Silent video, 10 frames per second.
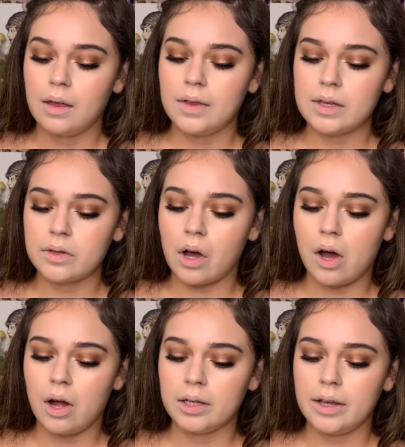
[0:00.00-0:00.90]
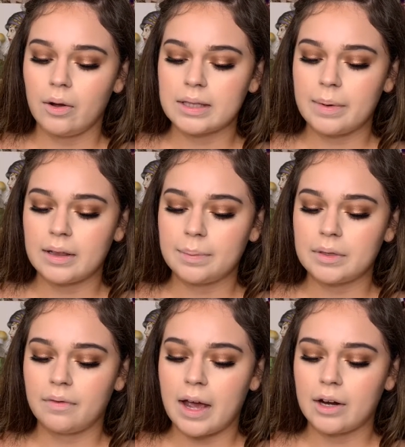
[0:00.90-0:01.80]
This is called the Ultimate Lip
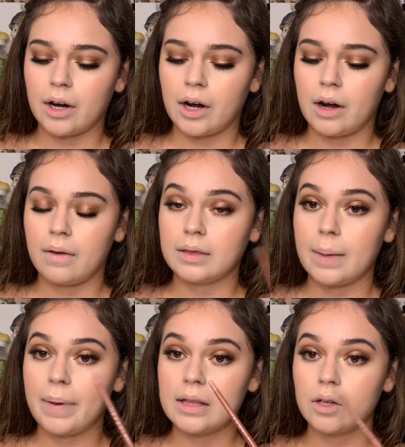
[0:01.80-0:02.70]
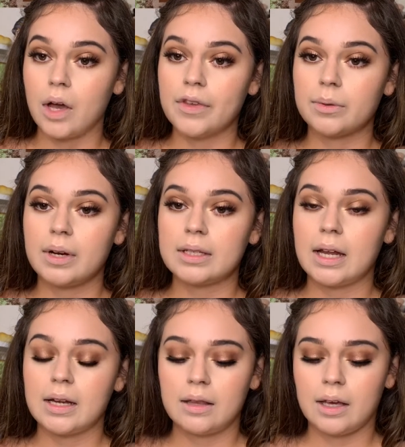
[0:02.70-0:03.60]
Definer Lip Pencil, and this one is
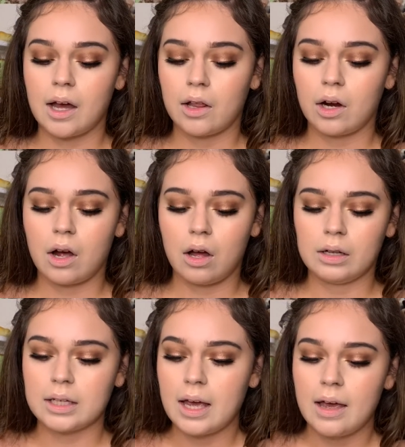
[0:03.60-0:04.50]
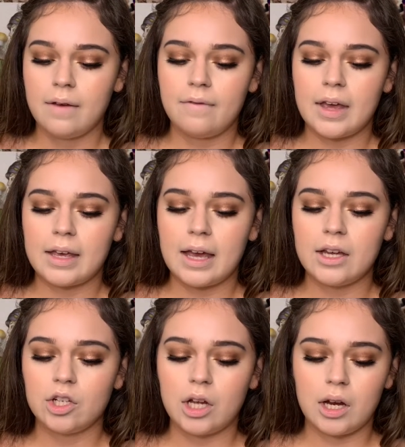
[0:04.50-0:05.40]
in the color called
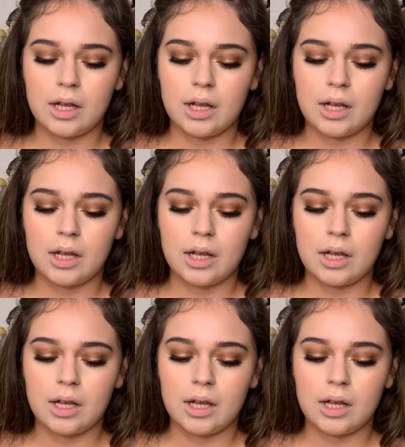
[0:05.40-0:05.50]
Vacation.